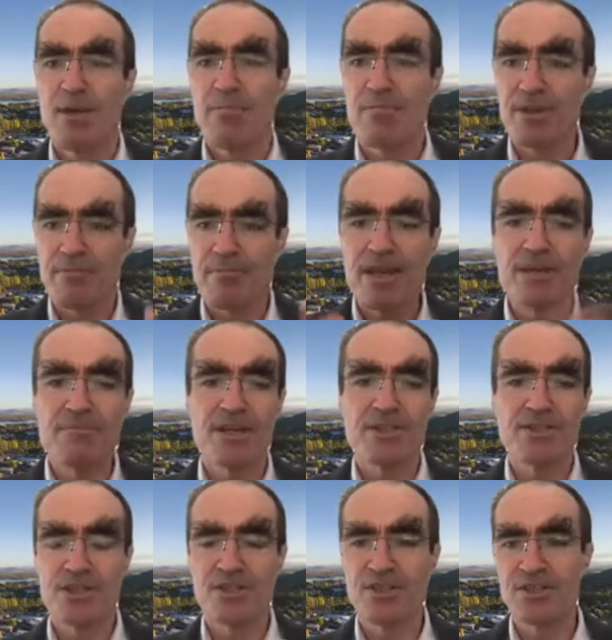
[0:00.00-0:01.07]
But the main
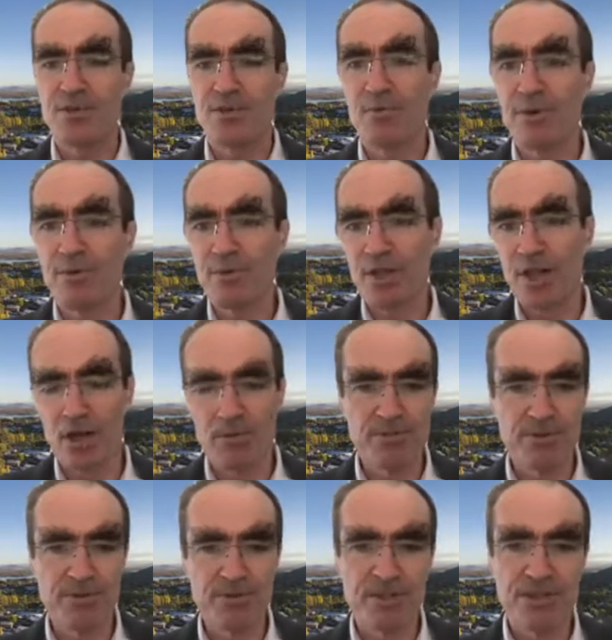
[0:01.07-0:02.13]
message is that we will help
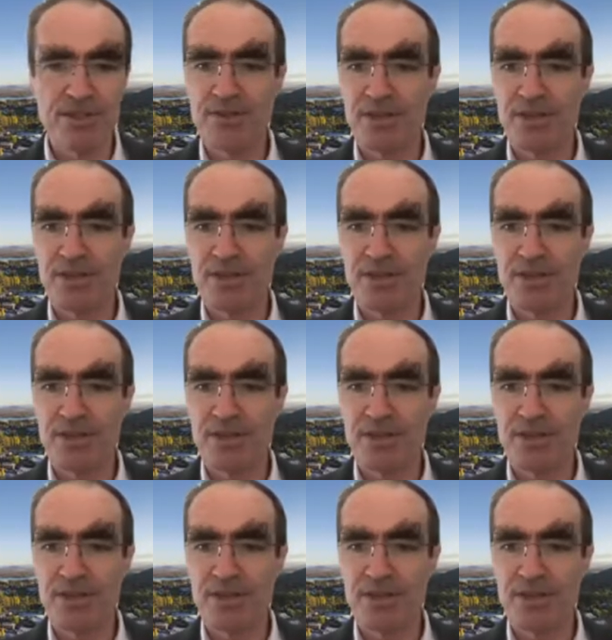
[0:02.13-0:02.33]
you with this.